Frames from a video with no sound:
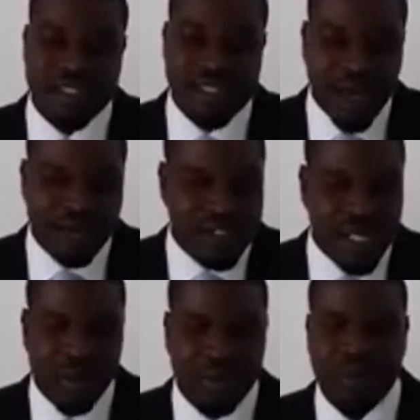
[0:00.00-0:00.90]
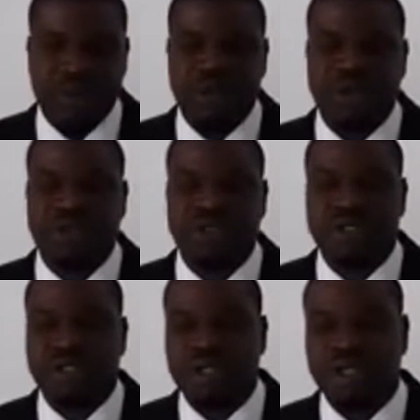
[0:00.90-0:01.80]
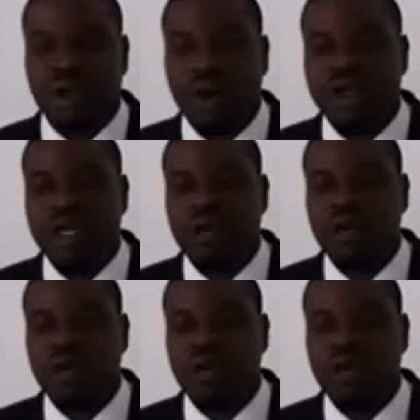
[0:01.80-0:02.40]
South produce the oil,